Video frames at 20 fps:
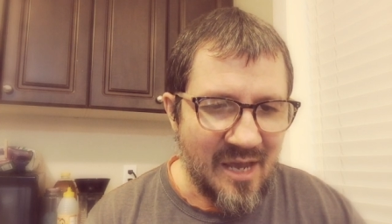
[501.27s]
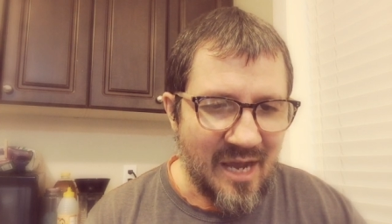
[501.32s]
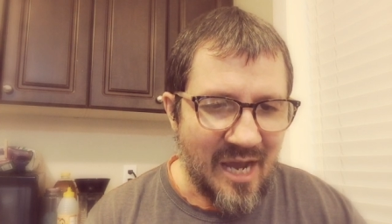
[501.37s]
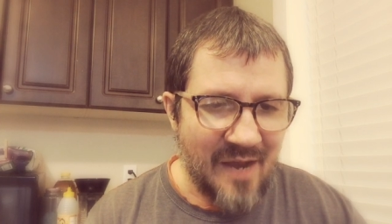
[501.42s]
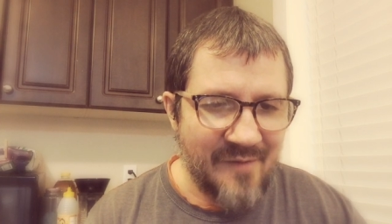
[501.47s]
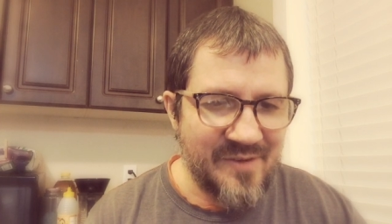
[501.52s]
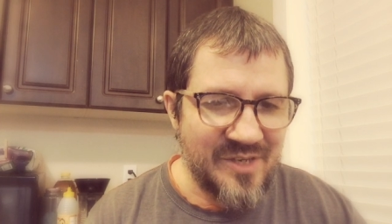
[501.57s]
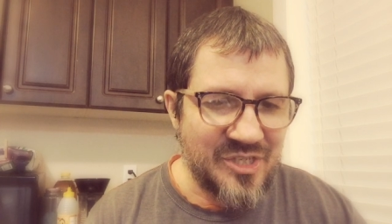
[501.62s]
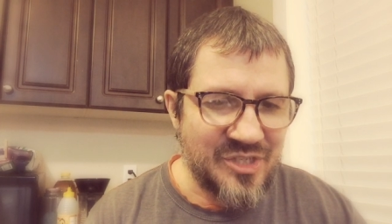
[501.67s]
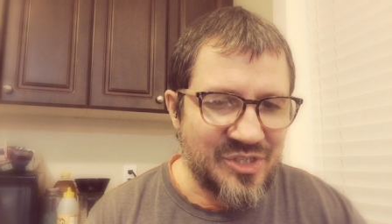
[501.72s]

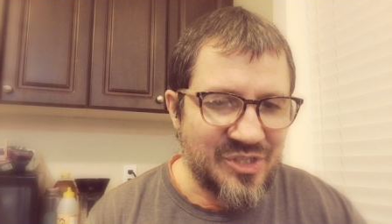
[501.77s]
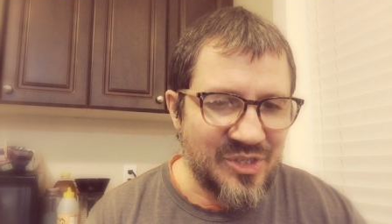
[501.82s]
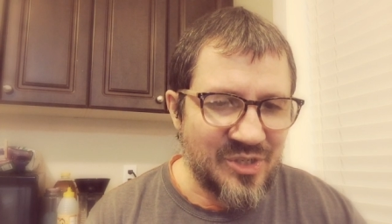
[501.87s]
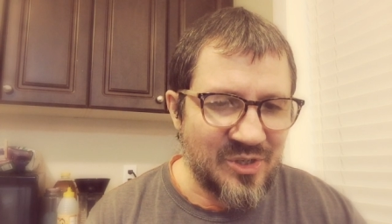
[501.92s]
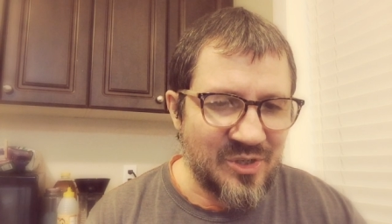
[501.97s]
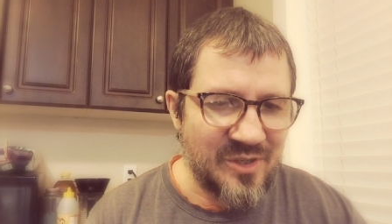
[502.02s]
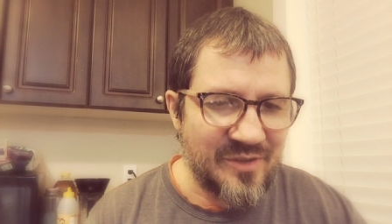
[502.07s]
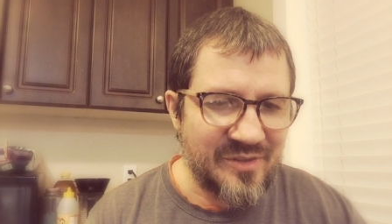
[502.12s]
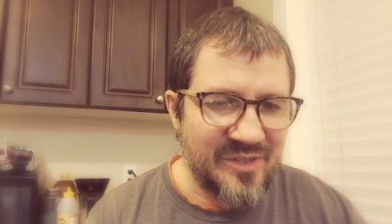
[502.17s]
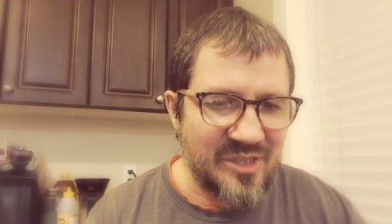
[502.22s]
I've
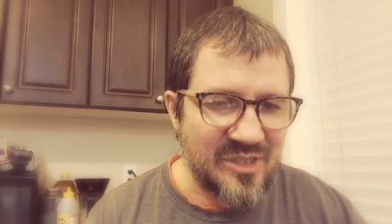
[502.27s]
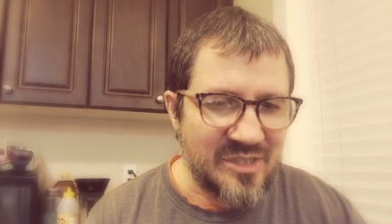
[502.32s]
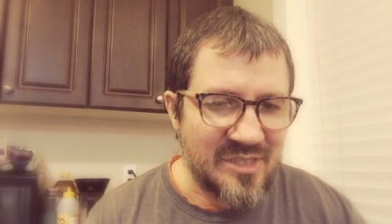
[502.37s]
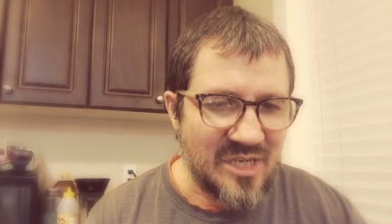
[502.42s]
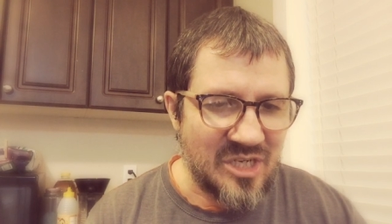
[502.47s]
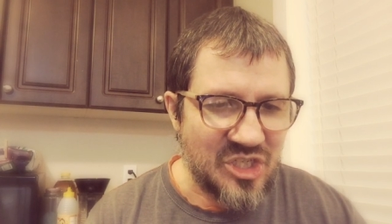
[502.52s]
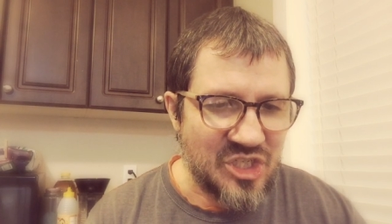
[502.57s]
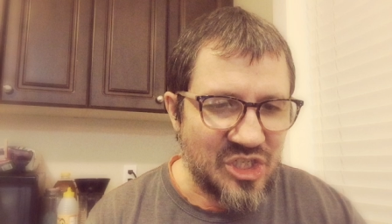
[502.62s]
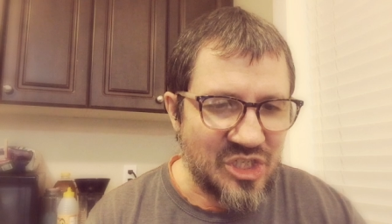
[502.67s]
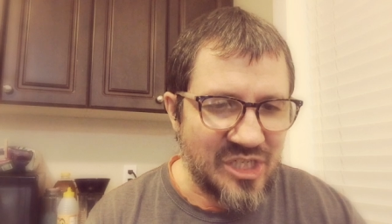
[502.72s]
endured
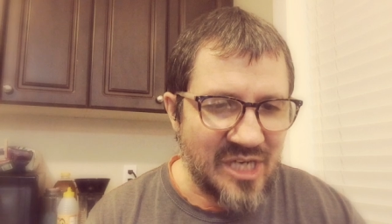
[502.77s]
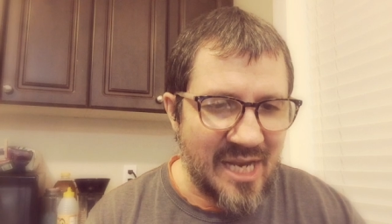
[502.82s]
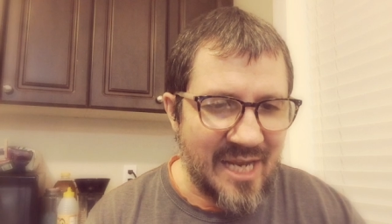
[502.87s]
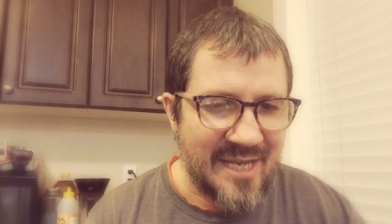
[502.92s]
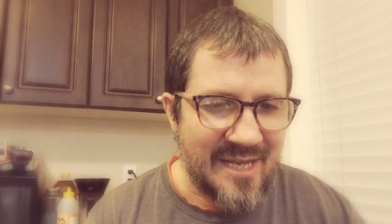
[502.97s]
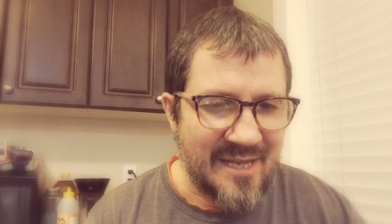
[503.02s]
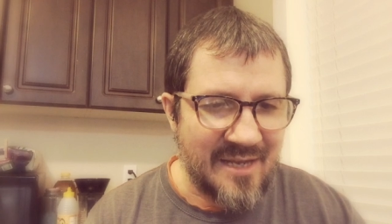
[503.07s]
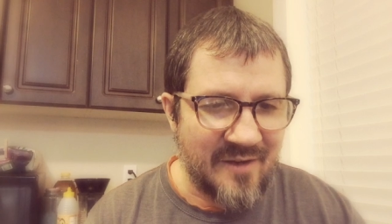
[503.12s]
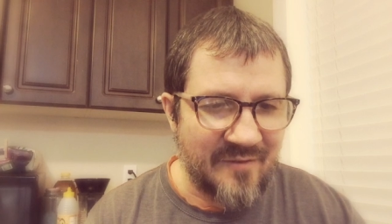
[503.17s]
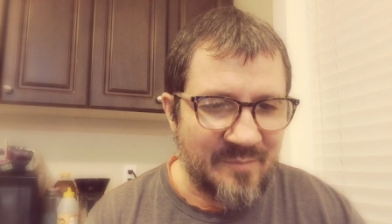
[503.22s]
this
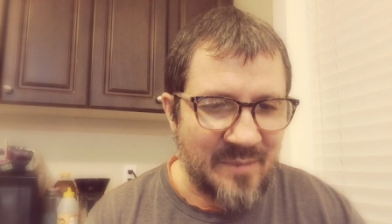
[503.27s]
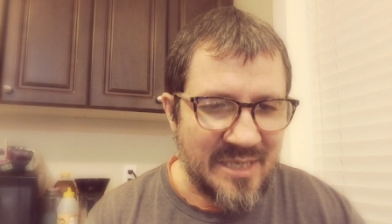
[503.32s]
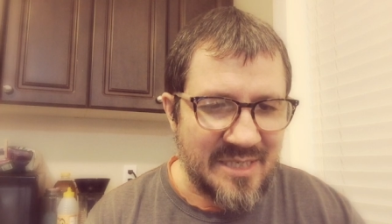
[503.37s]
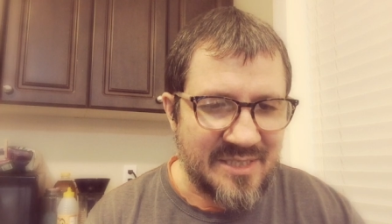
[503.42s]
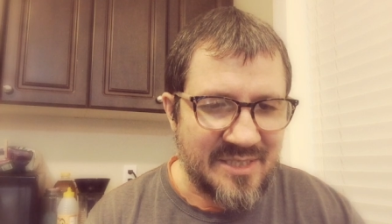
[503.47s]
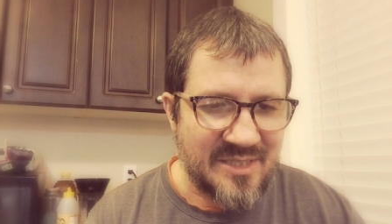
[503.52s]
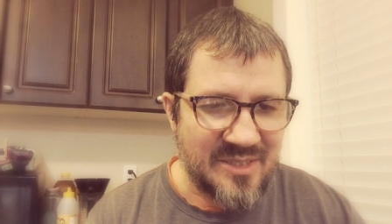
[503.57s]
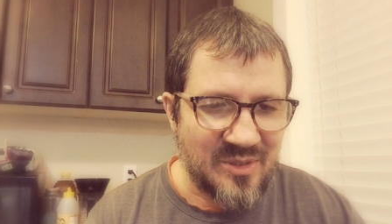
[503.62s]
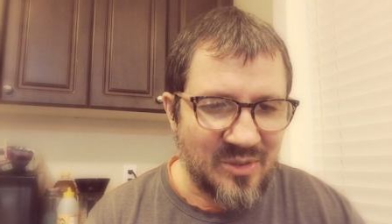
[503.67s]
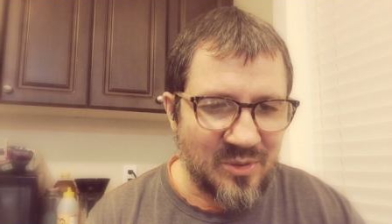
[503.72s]
shaking of my
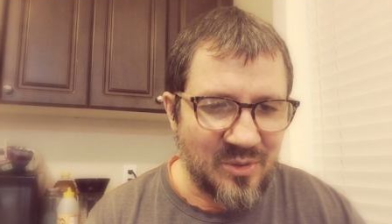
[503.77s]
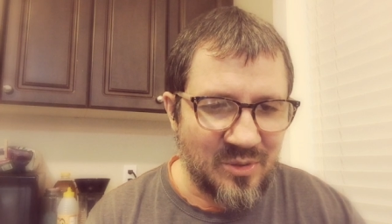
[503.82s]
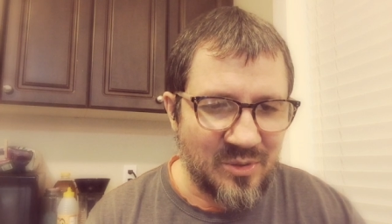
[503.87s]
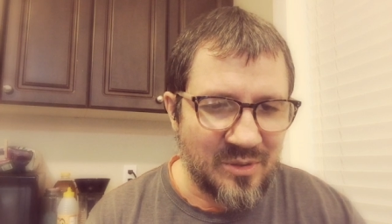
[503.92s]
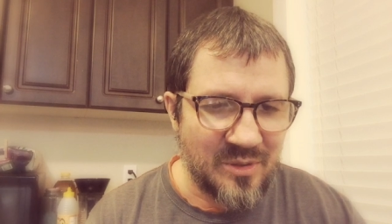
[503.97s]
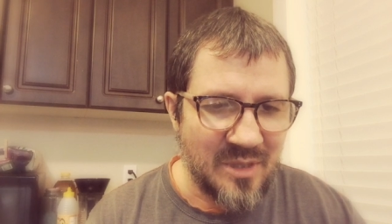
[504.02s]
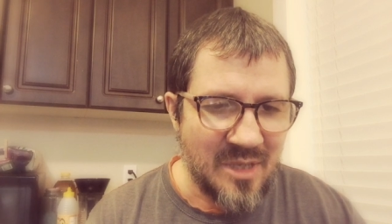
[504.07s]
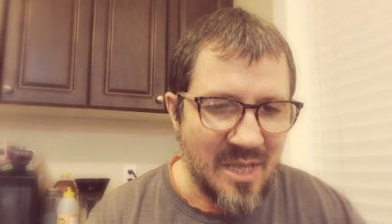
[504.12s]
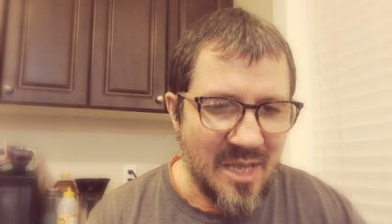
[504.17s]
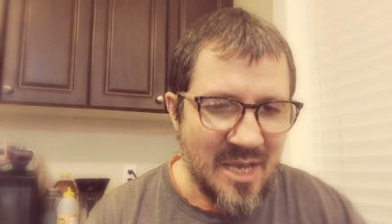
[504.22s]

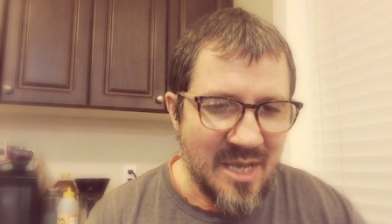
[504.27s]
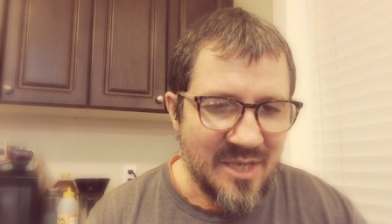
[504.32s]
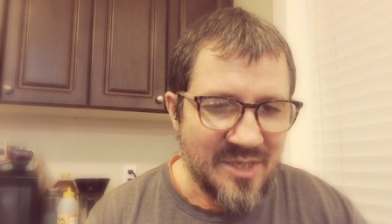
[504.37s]
soul,